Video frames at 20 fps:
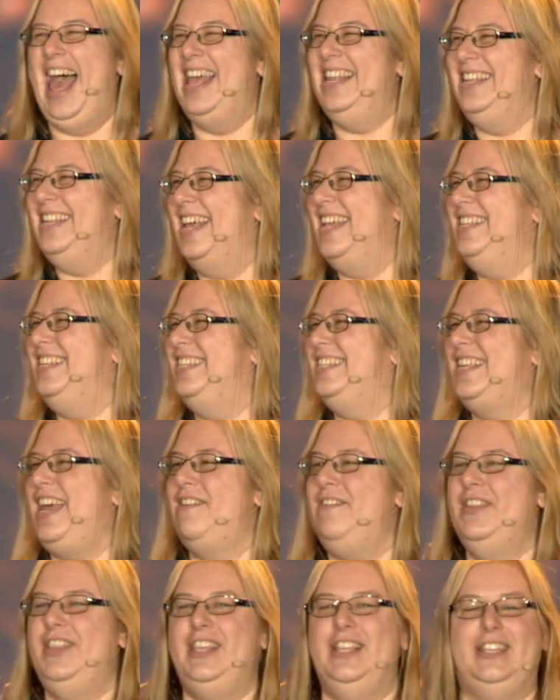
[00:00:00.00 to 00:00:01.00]
and, and
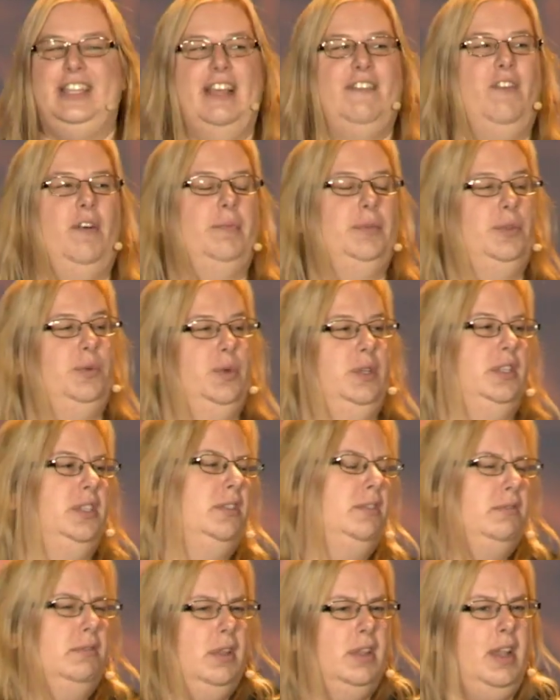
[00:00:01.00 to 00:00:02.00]
discovered that DevOps
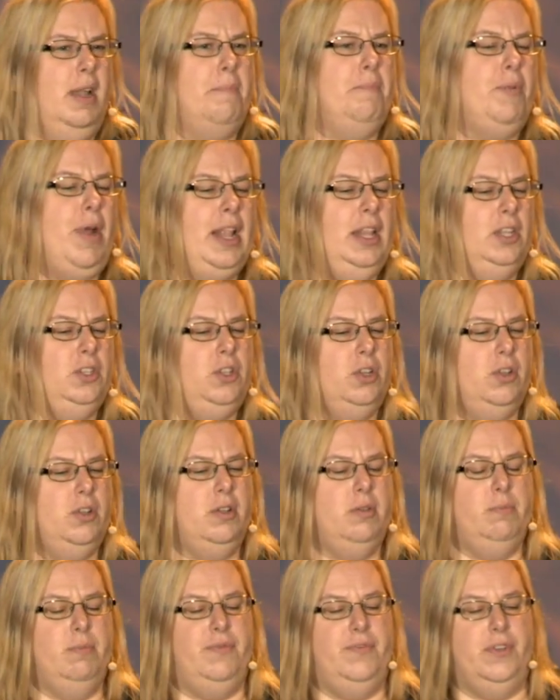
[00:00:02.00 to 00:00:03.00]
was an umbrella
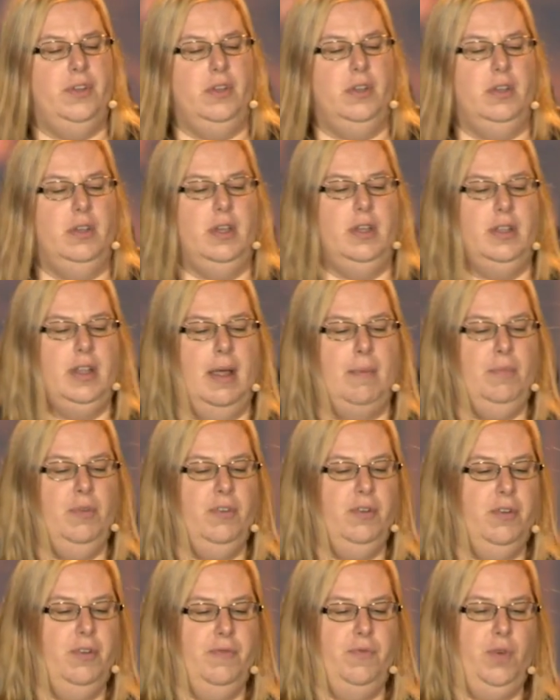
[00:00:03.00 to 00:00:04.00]
term for a
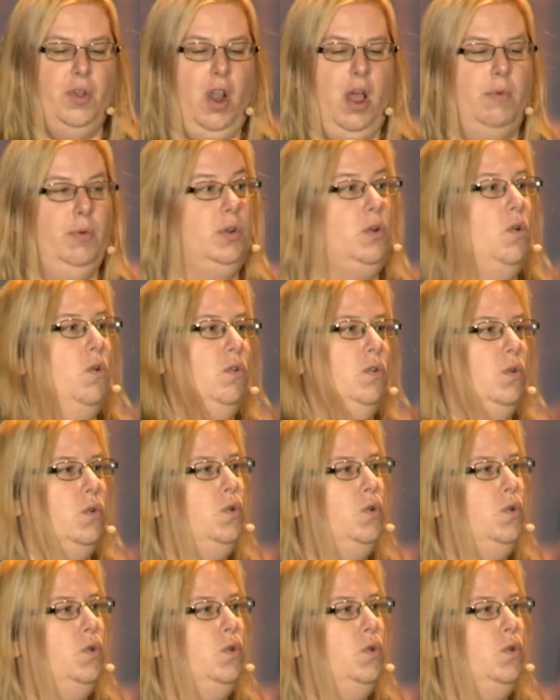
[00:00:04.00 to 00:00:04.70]
number of what I would call